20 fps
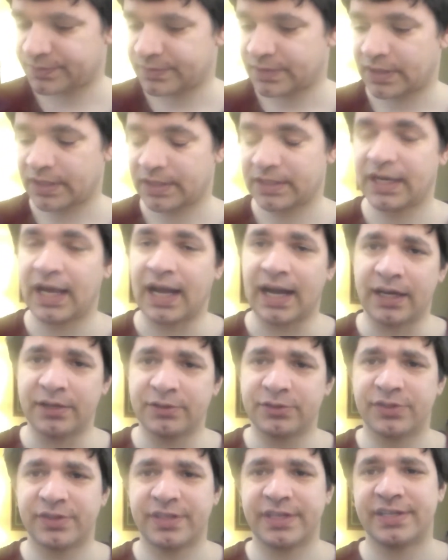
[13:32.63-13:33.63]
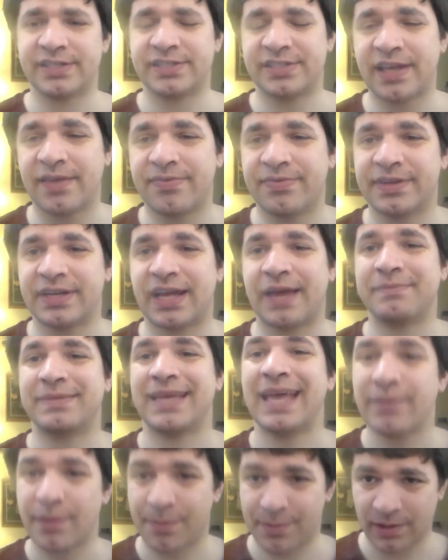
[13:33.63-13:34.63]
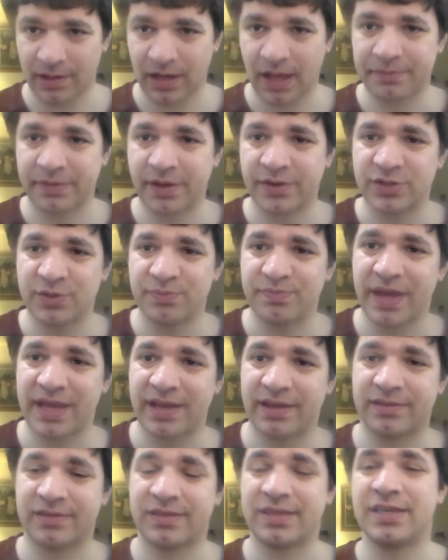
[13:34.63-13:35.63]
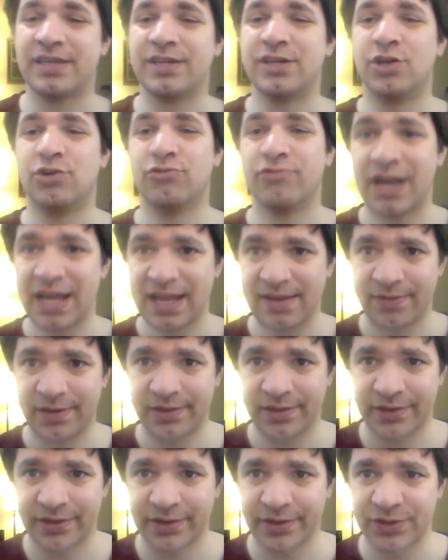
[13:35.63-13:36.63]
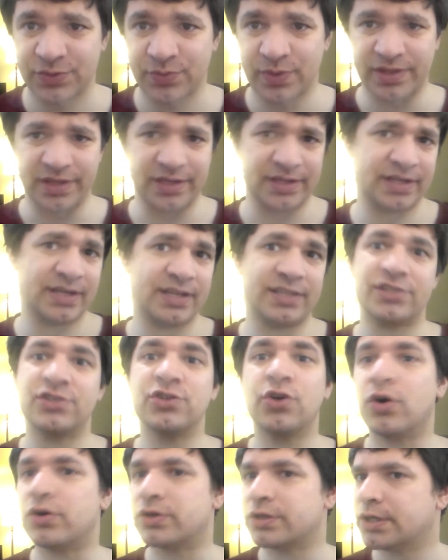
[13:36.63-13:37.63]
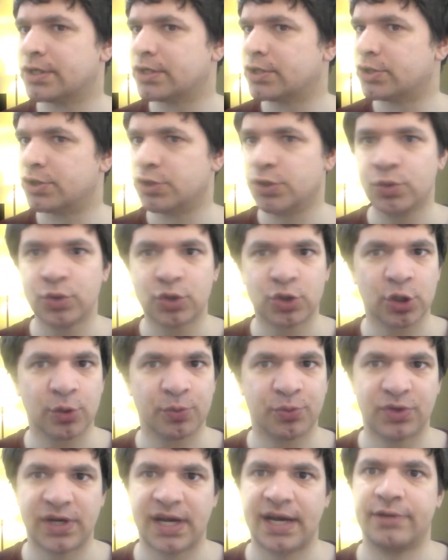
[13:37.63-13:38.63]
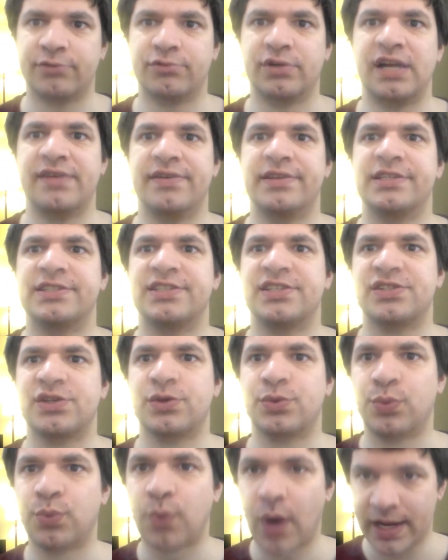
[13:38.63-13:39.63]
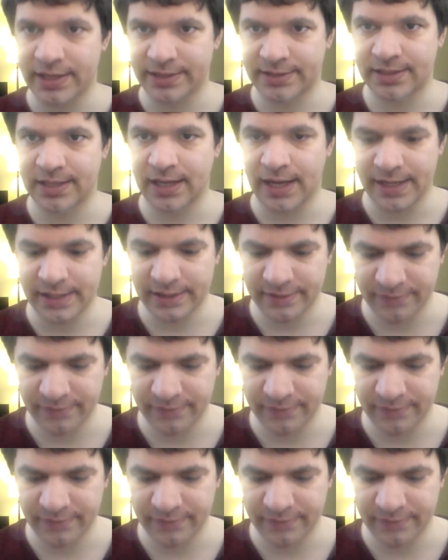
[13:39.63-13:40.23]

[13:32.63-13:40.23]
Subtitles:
Now, to the extent that I'm capable, I'm going to make the gravy that goes with it, and it's not usual brown gravy, this is a white kind of